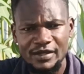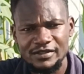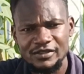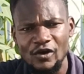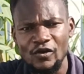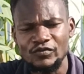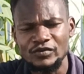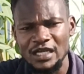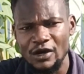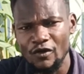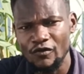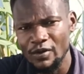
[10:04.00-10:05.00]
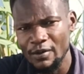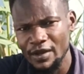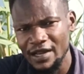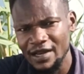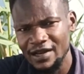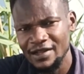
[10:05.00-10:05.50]
beings of Tower of
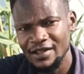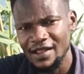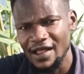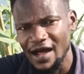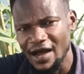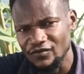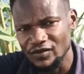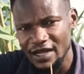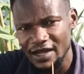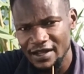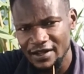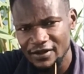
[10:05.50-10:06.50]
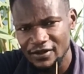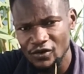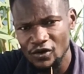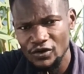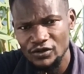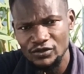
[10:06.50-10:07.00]
Babel after
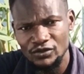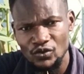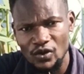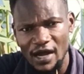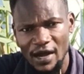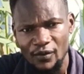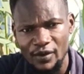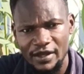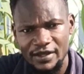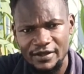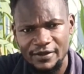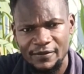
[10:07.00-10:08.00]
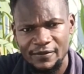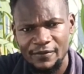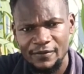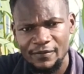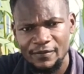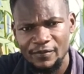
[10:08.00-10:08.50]
God took away
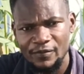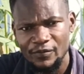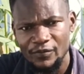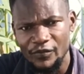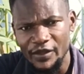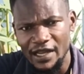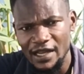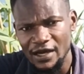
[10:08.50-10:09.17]
their